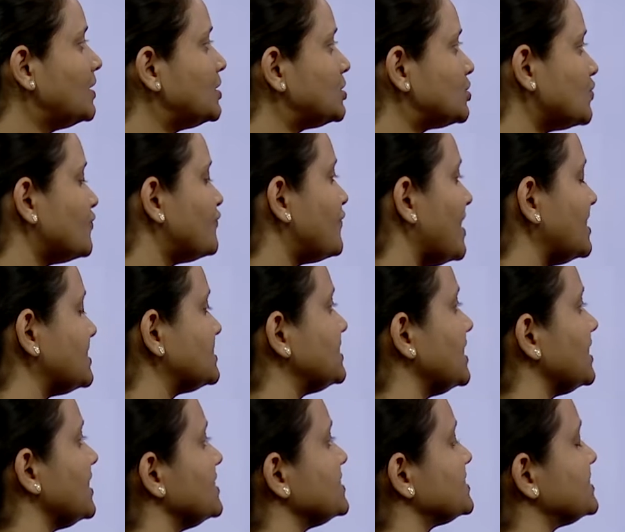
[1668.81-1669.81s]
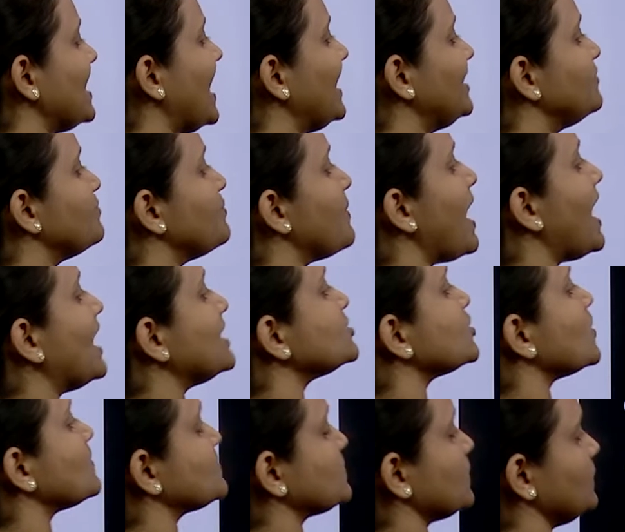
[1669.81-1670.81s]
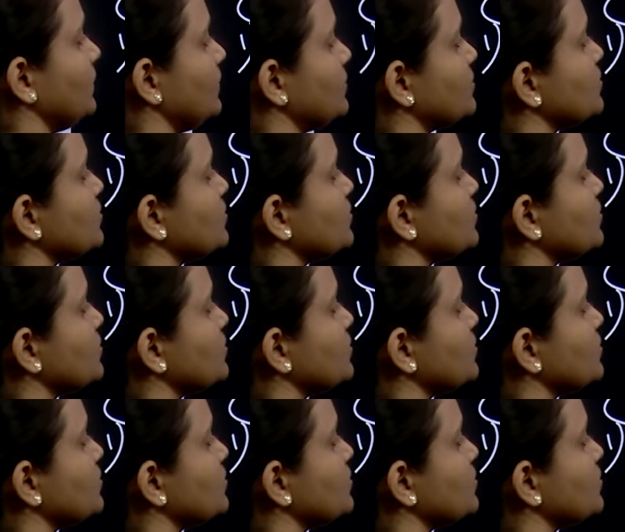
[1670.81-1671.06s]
So first thing is that mass of solute.